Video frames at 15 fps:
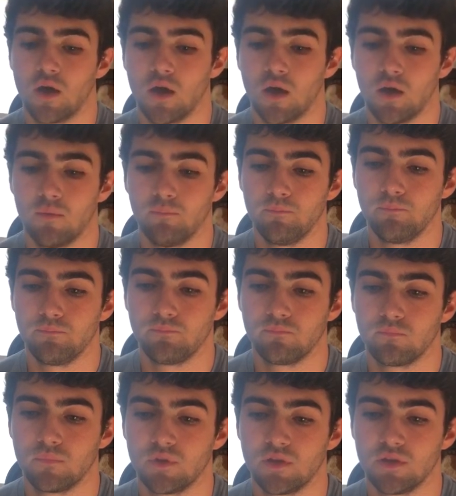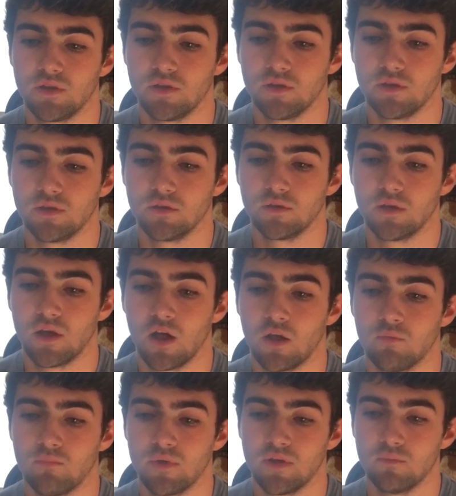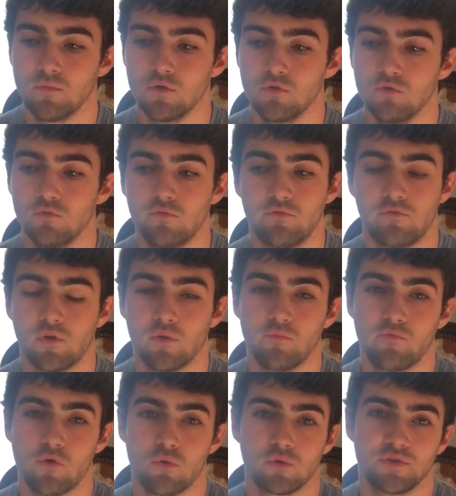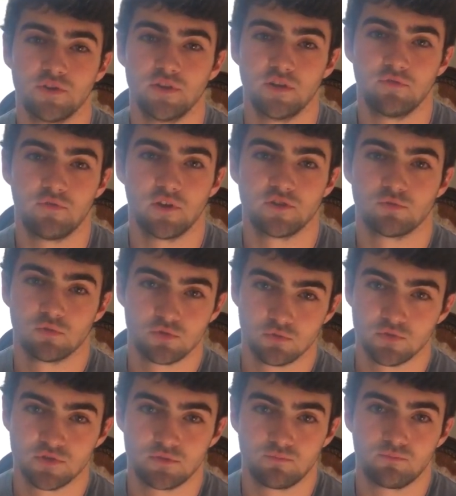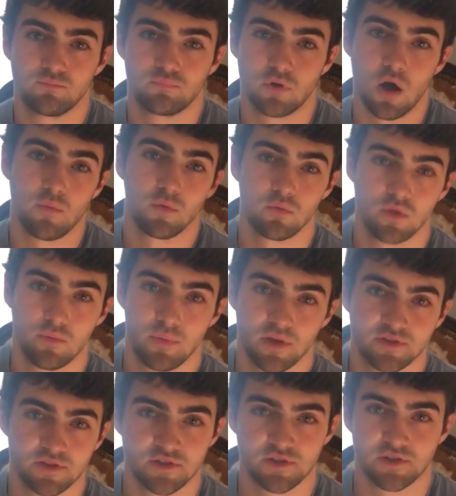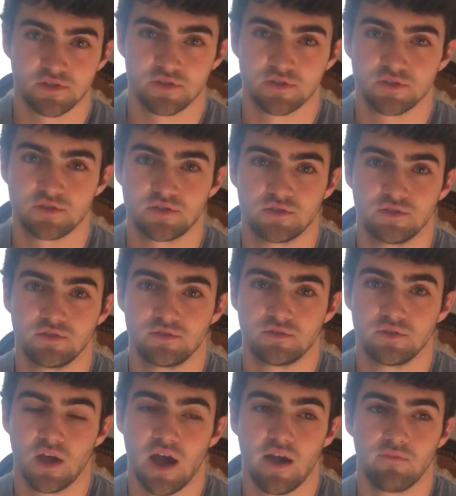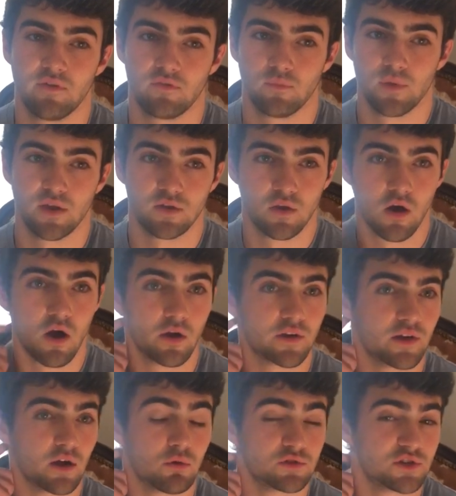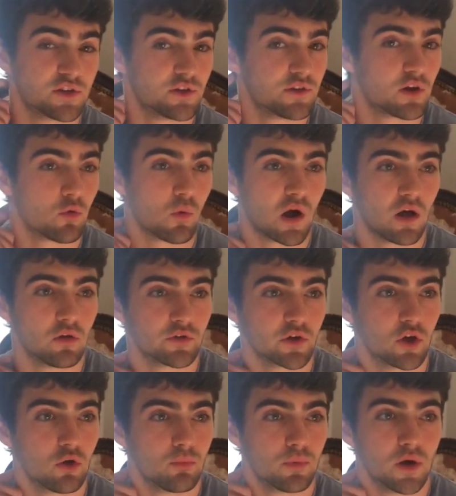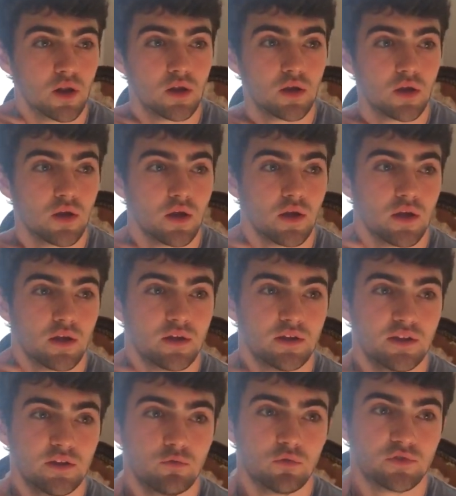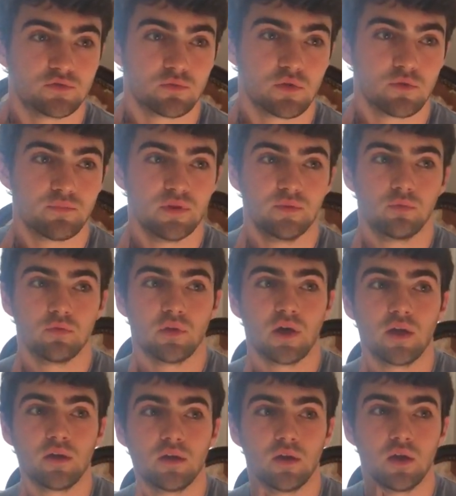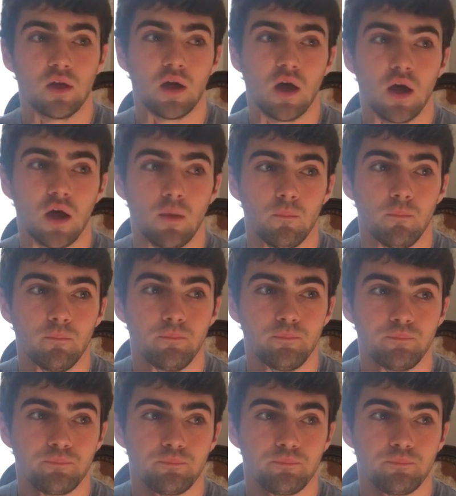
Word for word: Um, he helped me move from forward to defense, which was probably one of the best decisions I've ever made in hockey. I wish I did that a while ago, but he was one of the people that um,